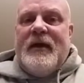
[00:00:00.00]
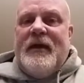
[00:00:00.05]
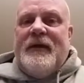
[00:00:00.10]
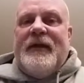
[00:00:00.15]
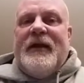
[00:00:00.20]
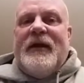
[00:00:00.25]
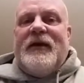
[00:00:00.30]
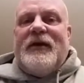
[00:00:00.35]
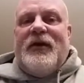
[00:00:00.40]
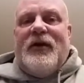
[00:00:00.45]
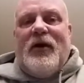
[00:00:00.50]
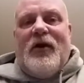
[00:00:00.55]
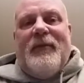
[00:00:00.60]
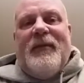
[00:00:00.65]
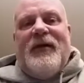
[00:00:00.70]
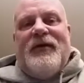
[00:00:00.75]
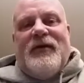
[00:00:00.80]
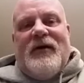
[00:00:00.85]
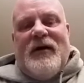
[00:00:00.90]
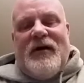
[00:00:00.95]
and then it could all
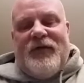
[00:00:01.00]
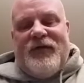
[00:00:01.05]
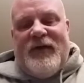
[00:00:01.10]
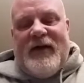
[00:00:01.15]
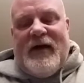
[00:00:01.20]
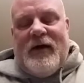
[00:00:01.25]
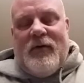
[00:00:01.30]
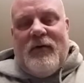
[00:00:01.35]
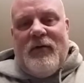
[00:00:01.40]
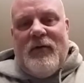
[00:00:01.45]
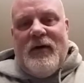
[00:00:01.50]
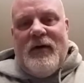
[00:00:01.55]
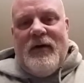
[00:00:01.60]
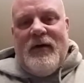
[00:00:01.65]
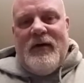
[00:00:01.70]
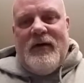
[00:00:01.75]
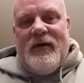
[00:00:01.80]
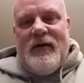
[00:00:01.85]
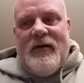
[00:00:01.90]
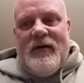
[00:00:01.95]
be tossed out
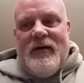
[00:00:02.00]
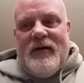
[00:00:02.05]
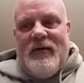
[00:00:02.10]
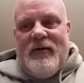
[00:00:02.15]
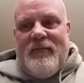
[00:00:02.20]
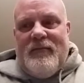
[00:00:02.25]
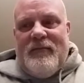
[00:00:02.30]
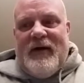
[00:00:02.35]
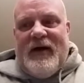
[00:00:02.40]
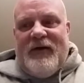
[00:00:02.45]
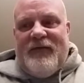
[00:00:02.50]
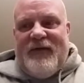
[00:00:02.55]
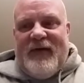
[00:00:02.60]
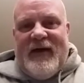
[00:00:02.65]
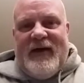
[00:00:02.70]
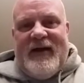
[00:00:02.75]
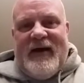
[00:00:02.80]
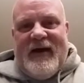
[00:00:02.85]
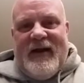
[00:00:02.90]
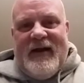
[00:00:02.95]
by
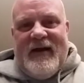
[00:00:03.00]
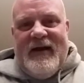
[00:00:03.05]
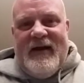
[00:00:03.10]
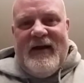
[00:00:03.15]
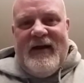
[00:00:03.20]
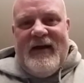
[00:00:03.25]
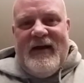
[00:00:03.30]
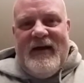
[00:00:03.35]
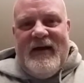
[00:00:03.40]
Fed Ed.